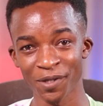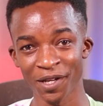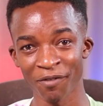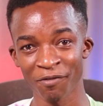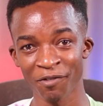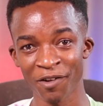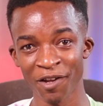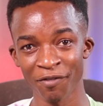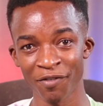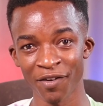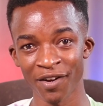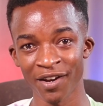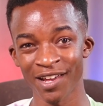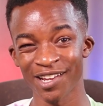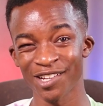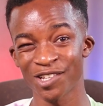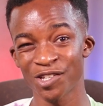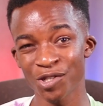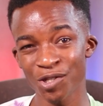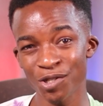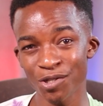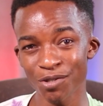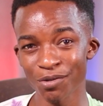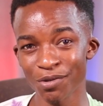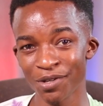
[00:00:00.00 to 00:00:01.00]
I've given are
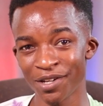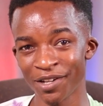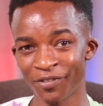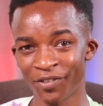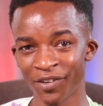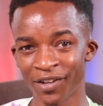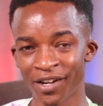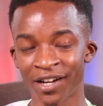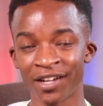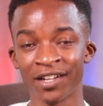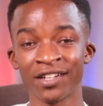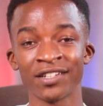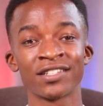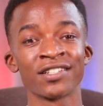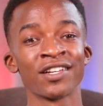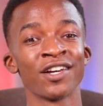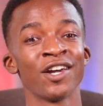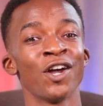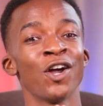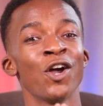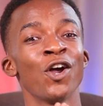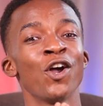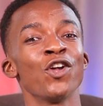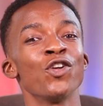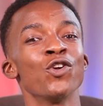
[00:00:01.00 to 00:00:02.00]
too difficult,
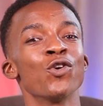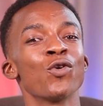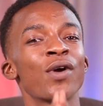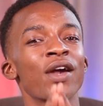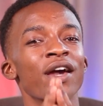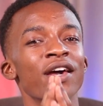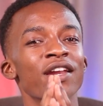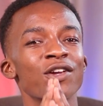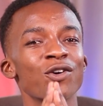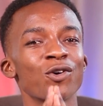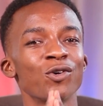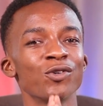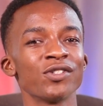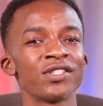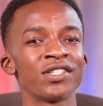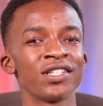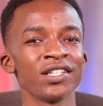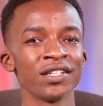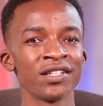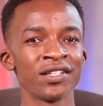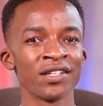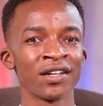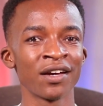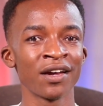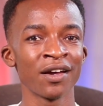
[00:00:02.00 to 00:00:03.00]
you can
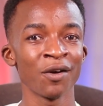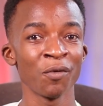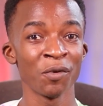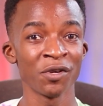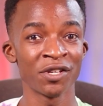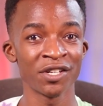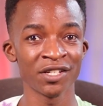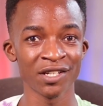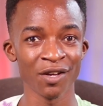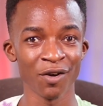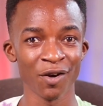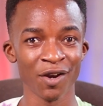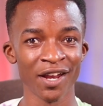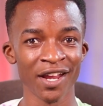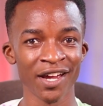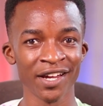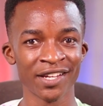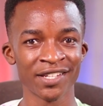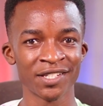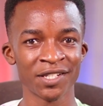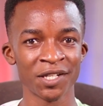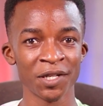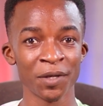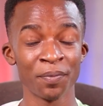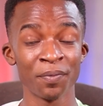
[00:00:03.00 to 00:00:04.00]
consider, which is our
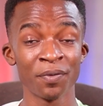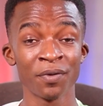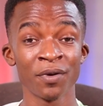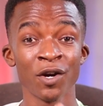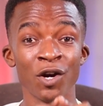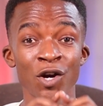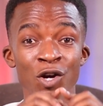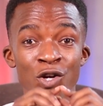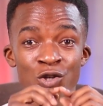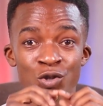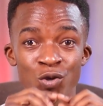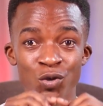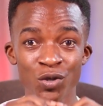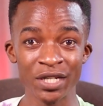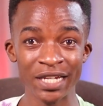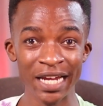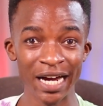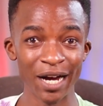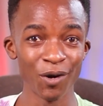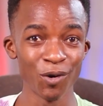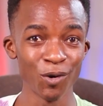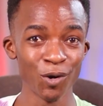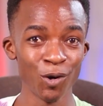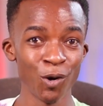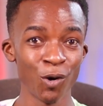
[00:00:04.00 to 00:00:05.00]
next tip, to
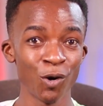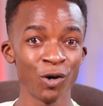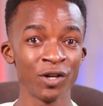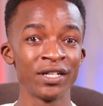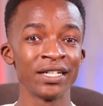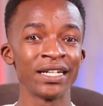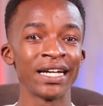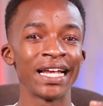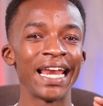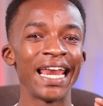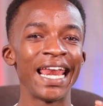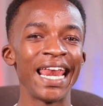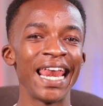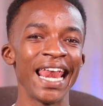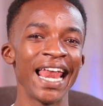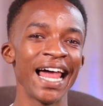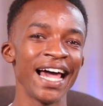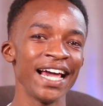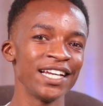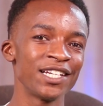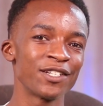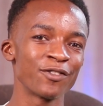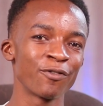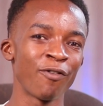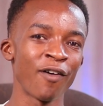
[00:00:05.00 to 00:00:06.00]
download
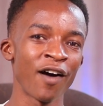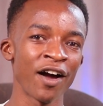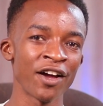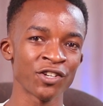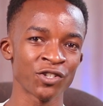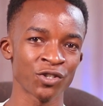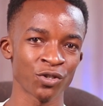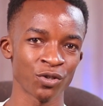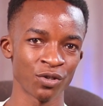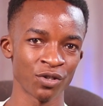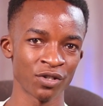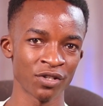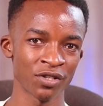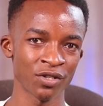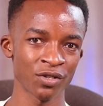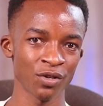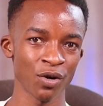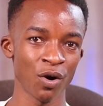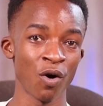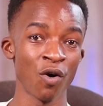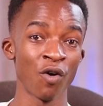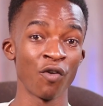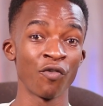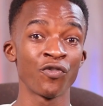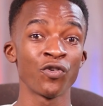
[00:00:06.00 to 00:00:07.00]
light versions
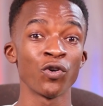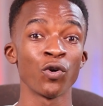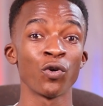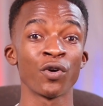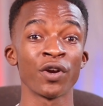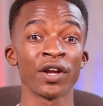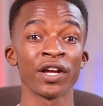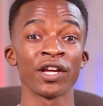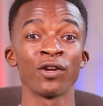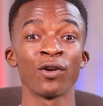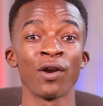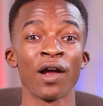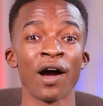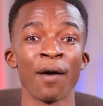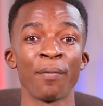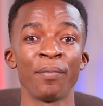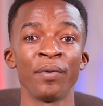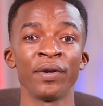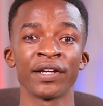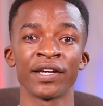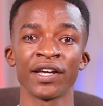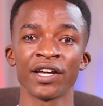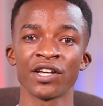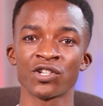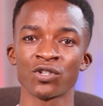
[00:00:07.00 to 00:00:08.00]
of your regular
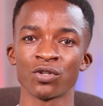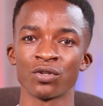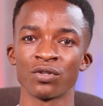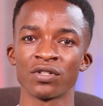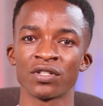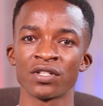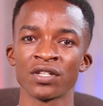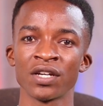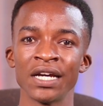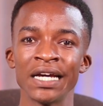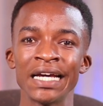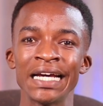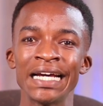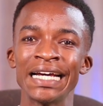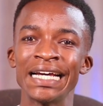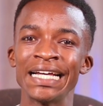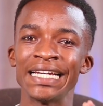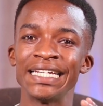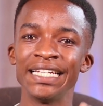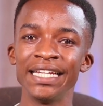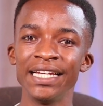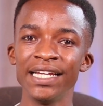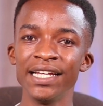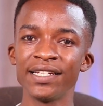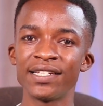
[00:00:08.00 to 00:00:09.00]
applications.
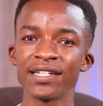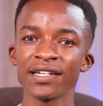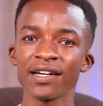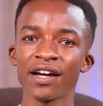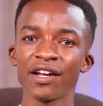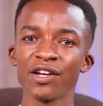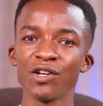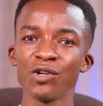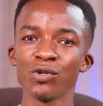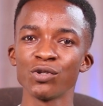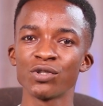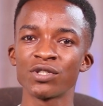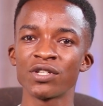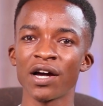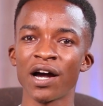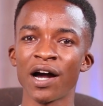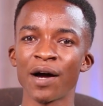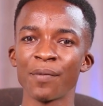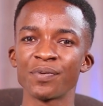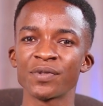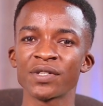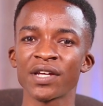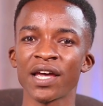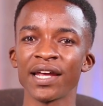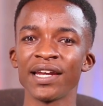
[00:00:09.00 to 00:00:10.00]
Deleting unused
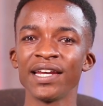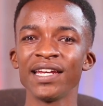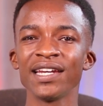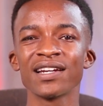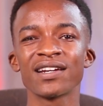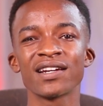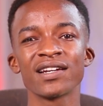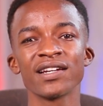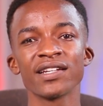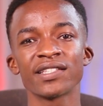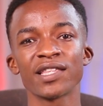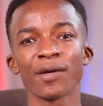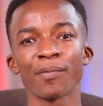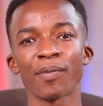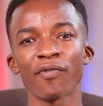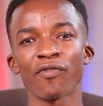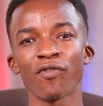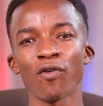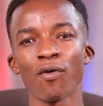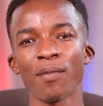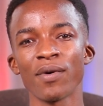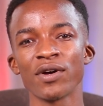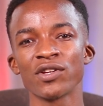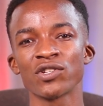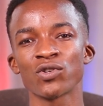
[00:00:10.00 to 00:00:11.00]
apps can increase the
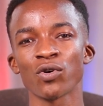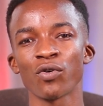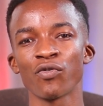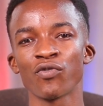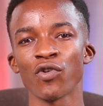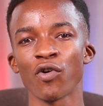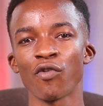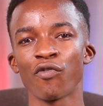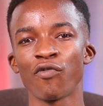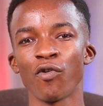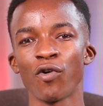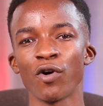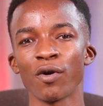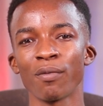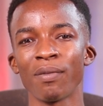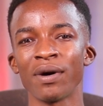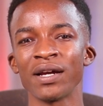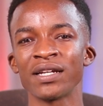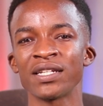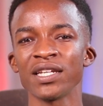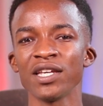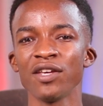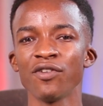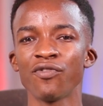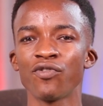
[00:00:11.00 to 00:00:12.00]
performance of your phone,
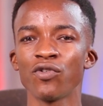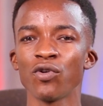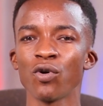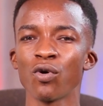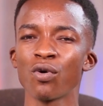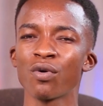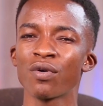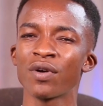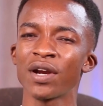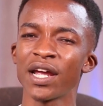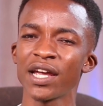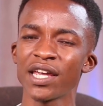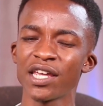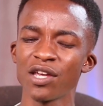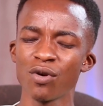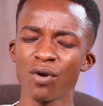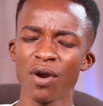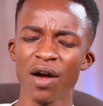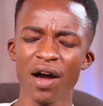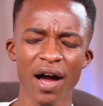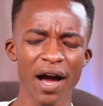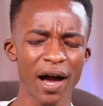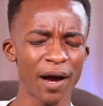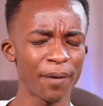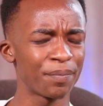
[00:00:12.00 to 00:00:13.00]
but if your
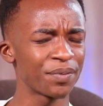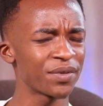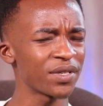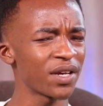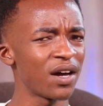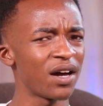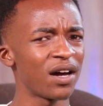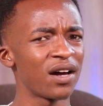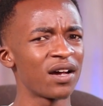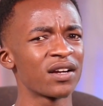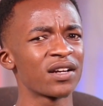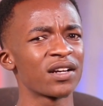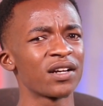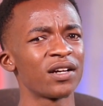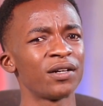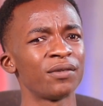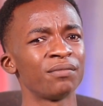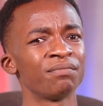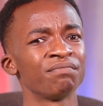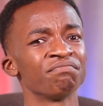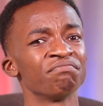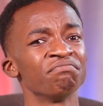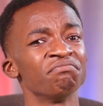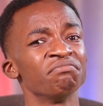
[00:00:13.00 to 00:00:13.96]
regular apps are